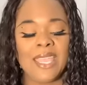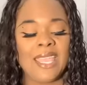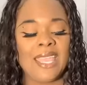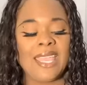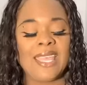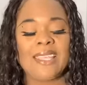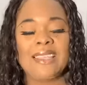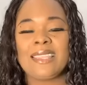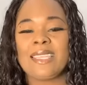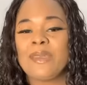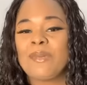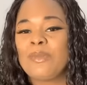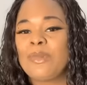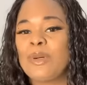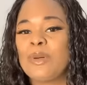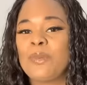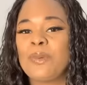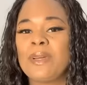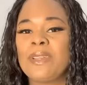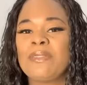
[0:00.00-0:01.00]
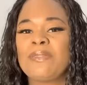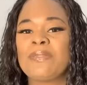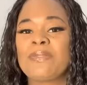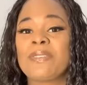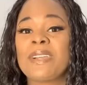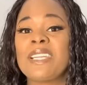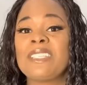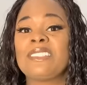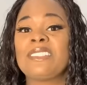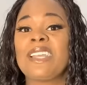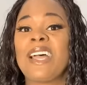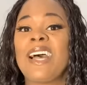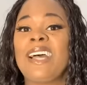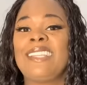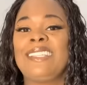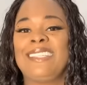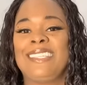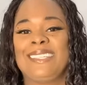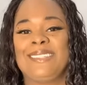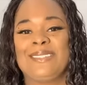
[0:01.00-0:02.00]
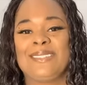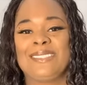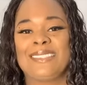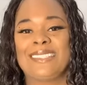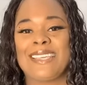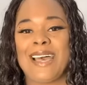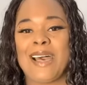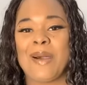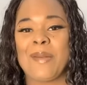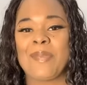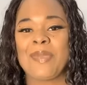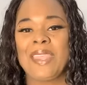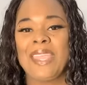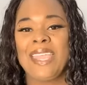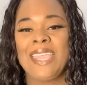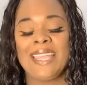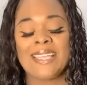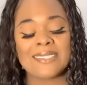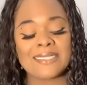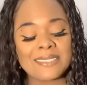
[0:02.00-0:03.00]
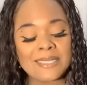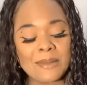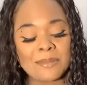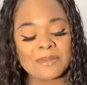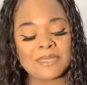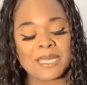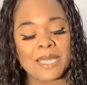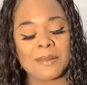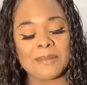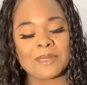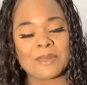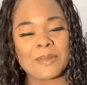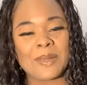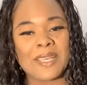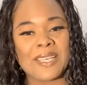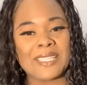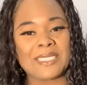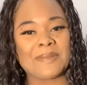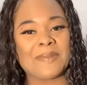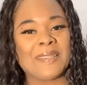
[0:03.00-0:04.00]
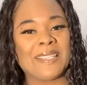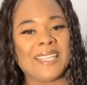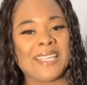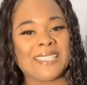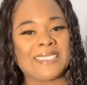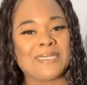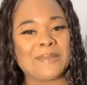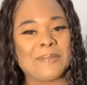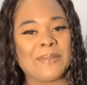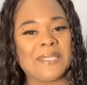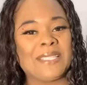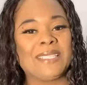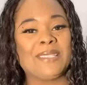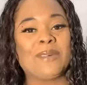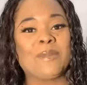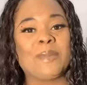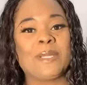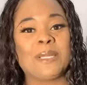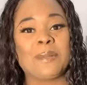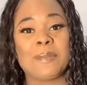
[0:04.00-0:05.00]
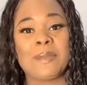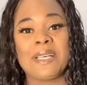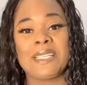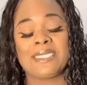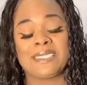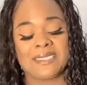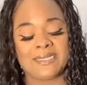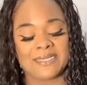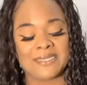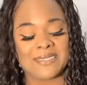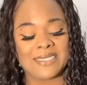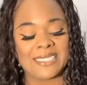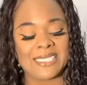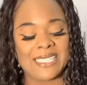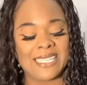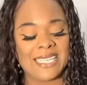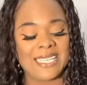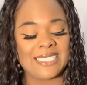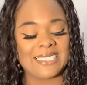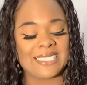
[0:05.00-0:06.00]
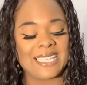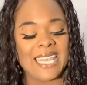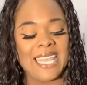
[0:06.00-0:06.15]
and then we'll put fresh onion on top. And sometimes my husband likes to put a little bit of mustard on his,